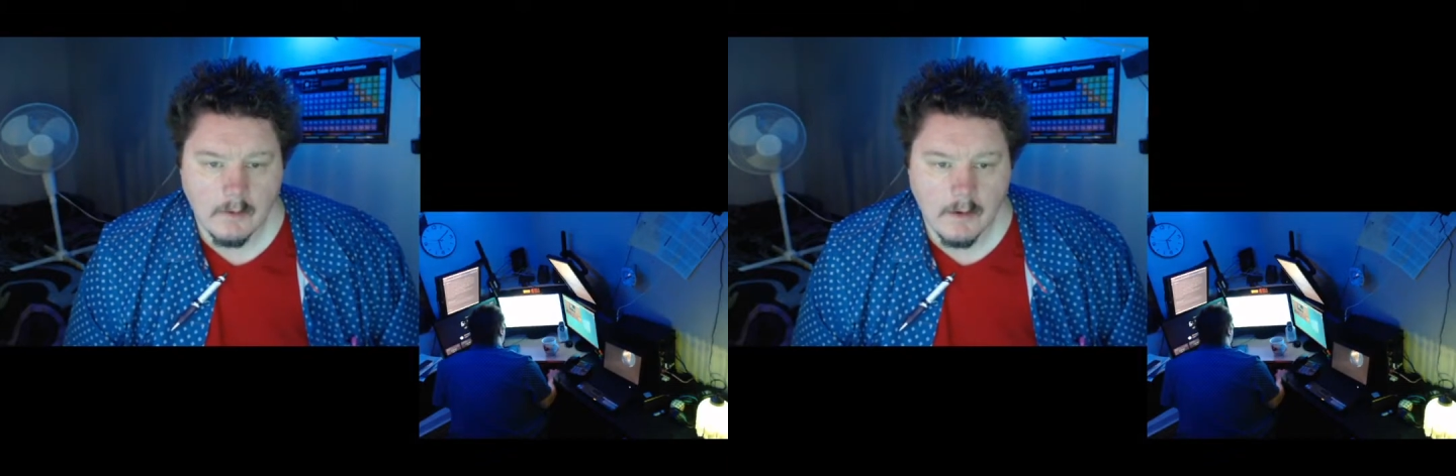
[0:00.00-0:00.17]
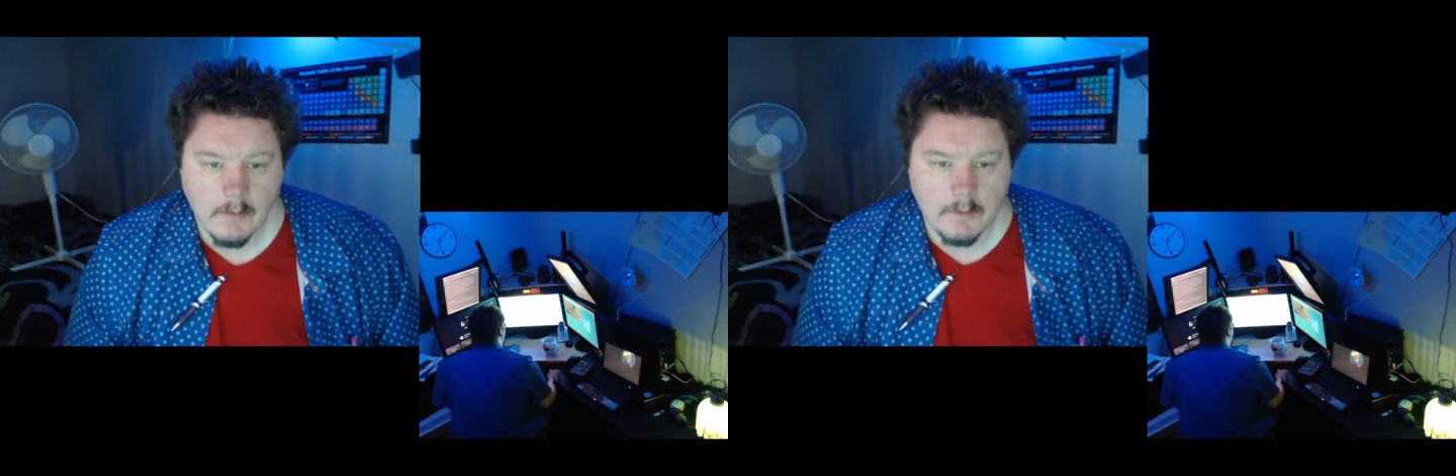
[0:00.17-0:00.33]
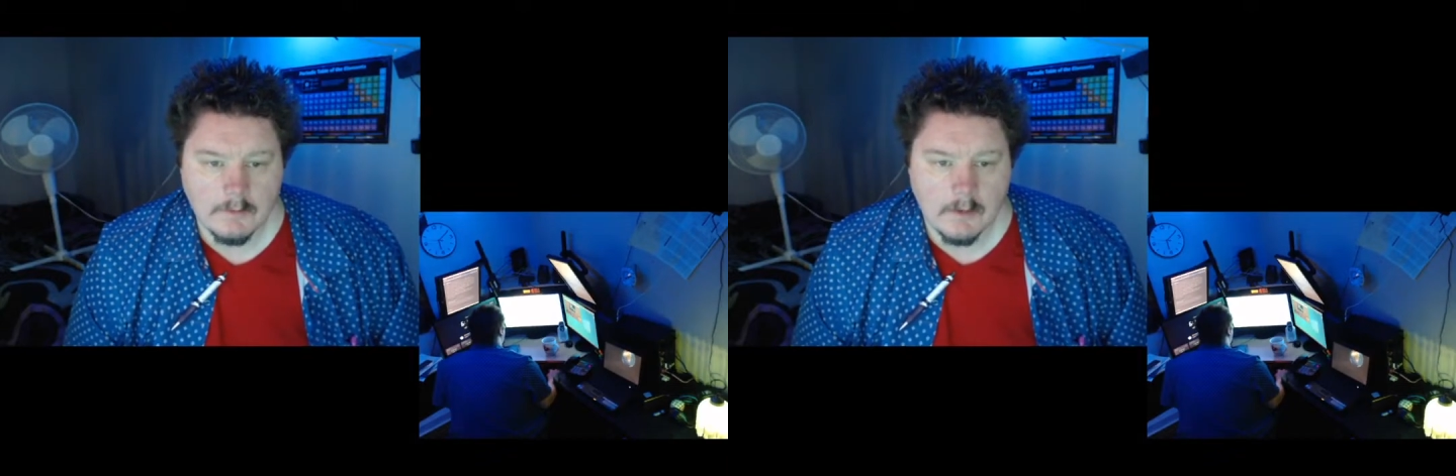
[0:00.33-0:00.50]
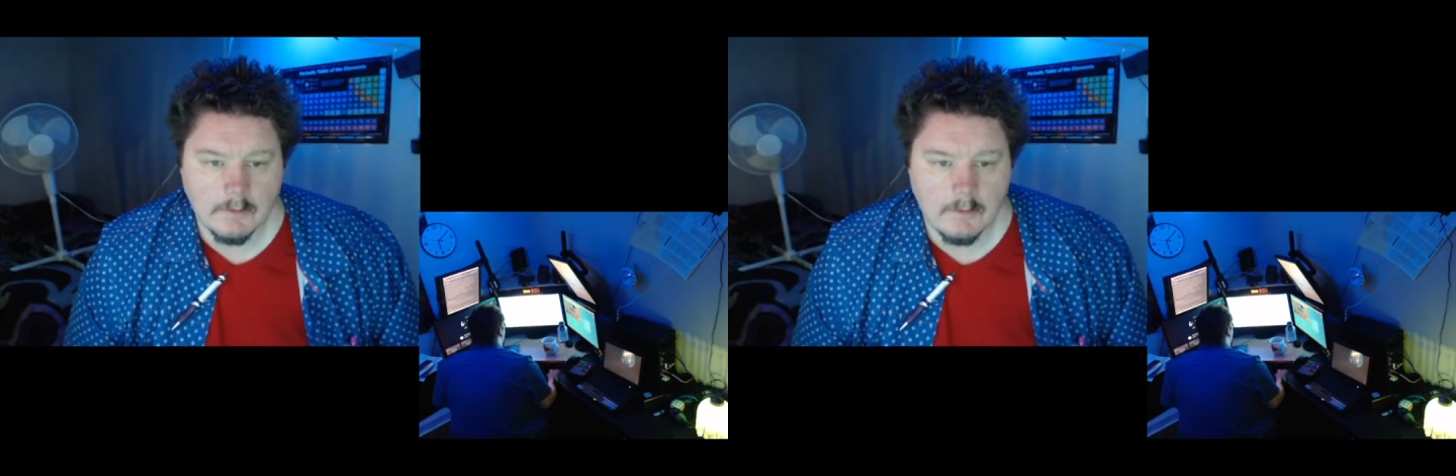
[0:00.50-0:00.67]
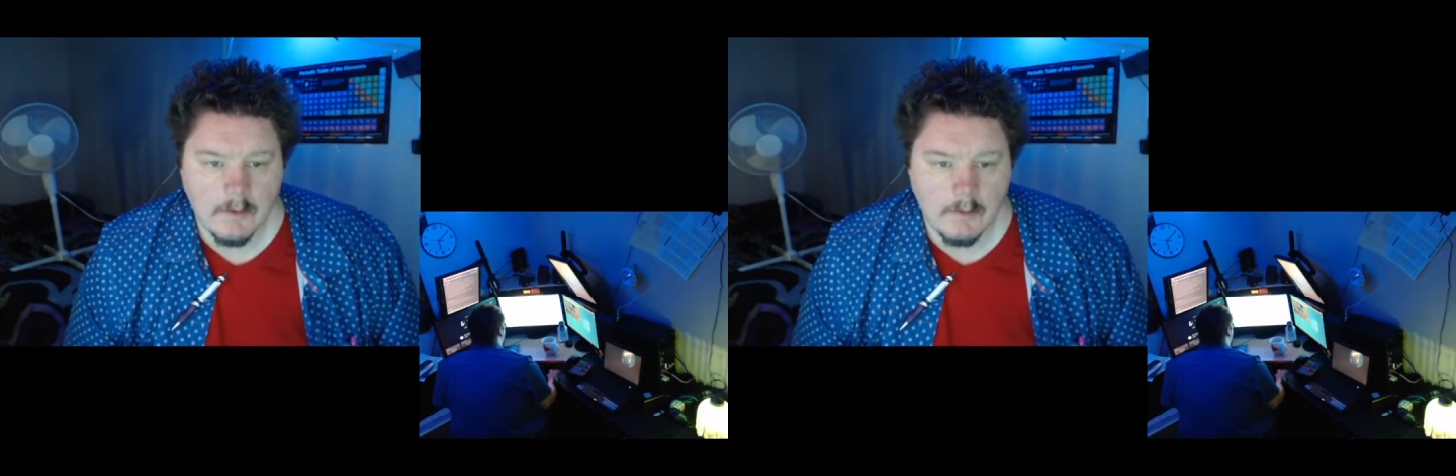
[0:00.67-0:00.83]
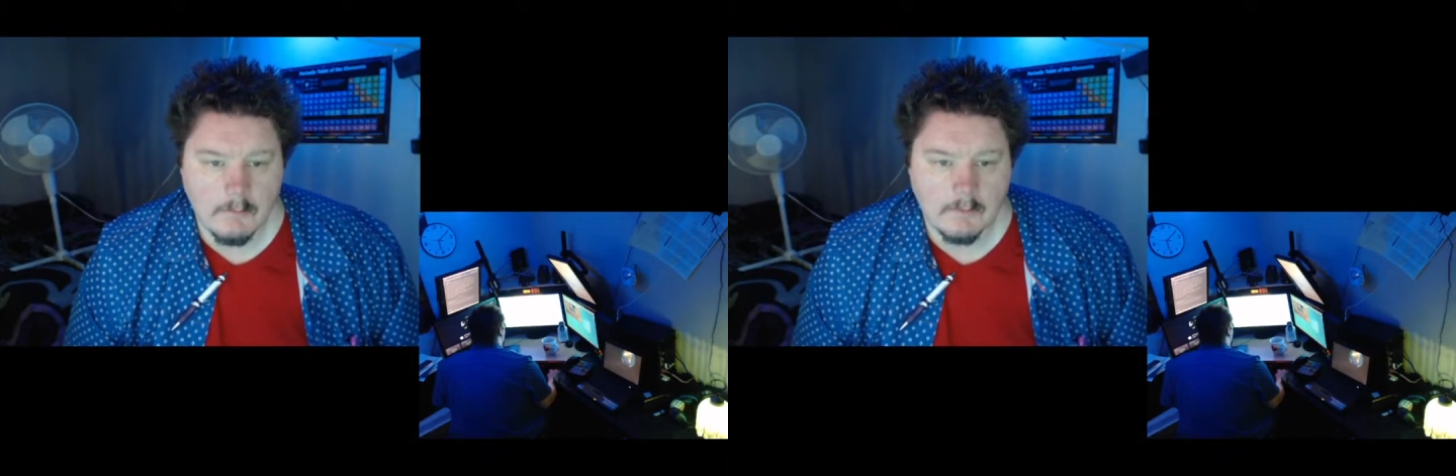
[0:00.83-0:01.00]
about the
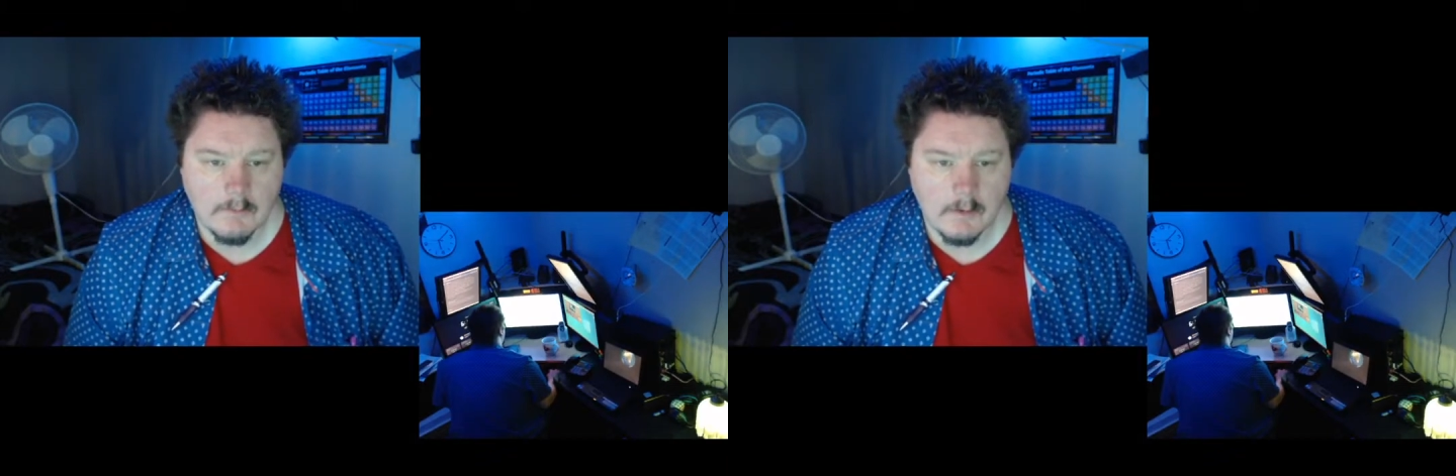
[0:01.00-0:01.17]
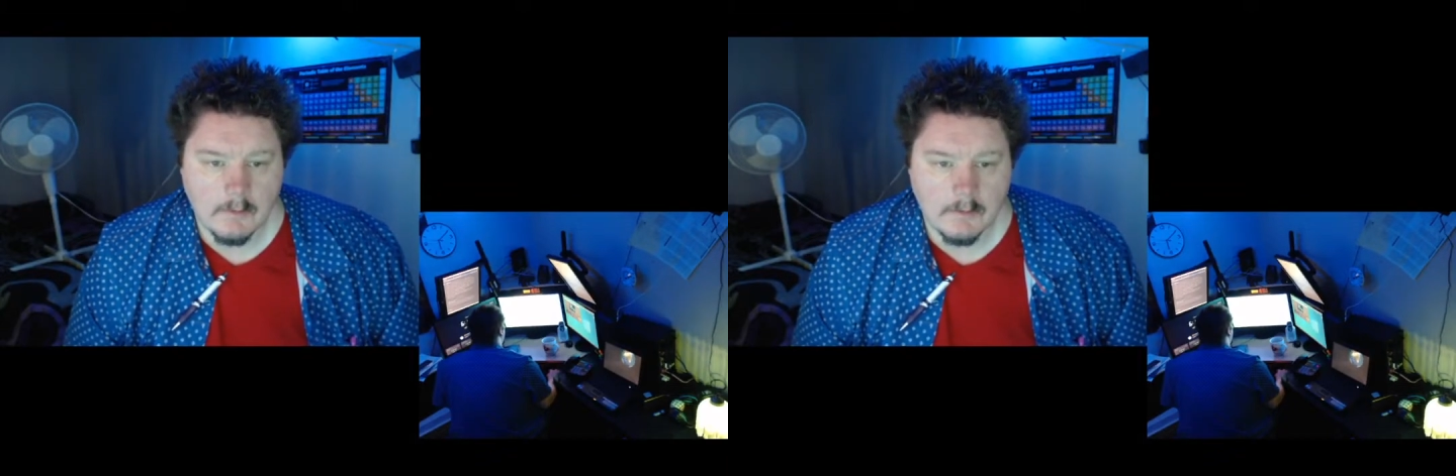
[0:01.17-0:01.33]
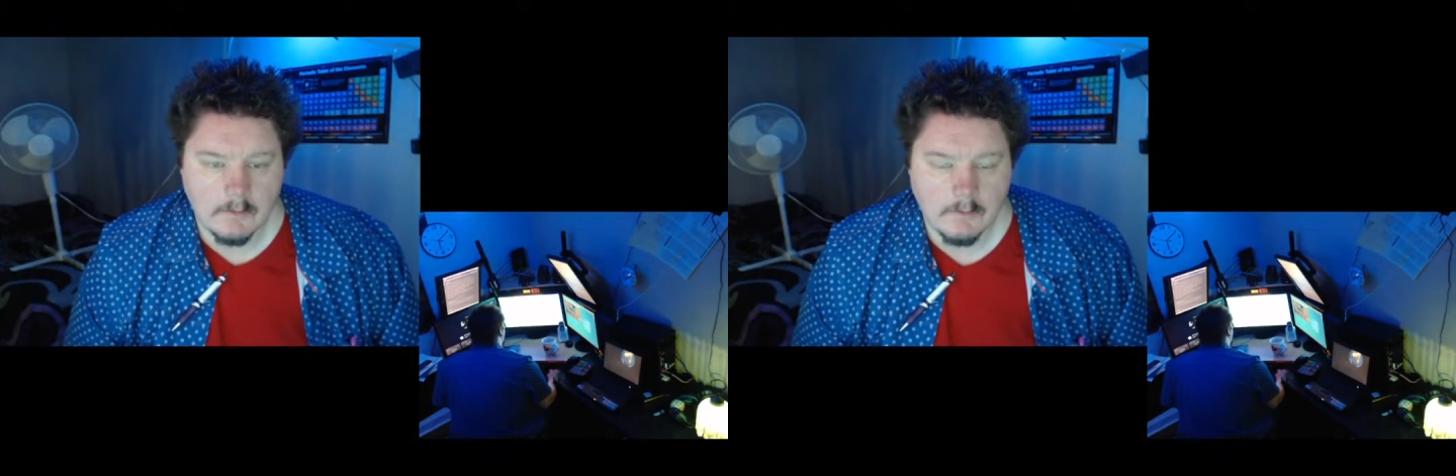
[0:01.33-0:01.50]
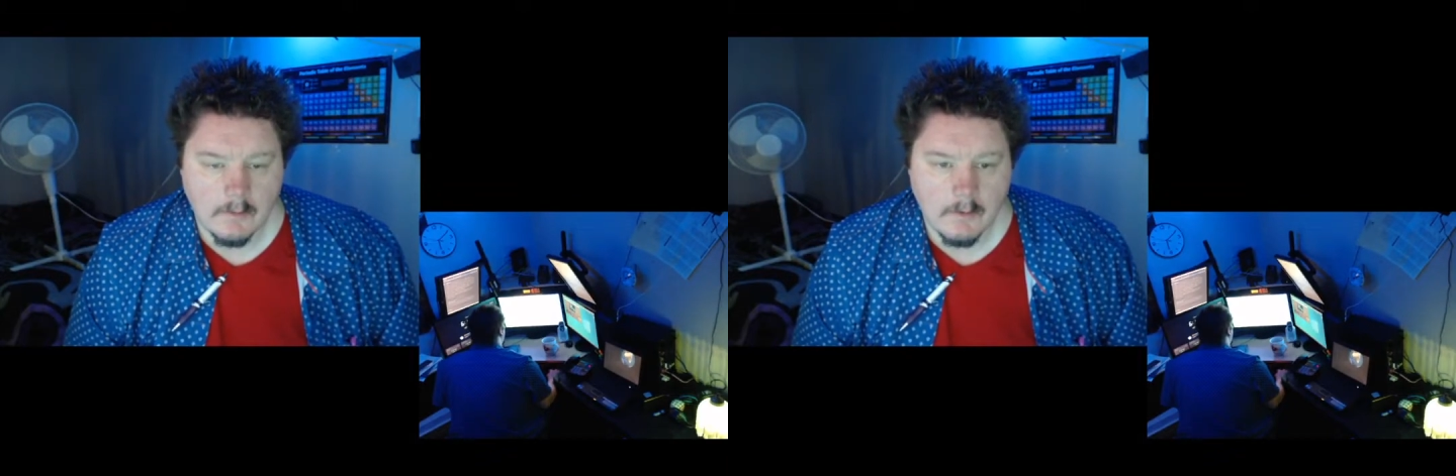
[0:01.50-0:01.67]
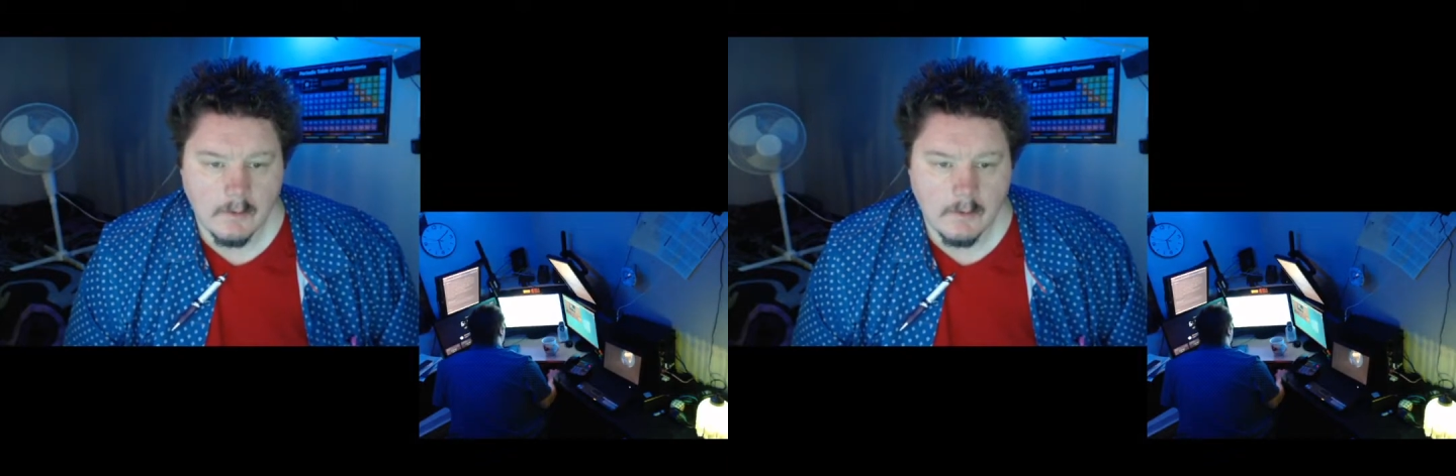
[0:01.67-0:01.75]
genomic variants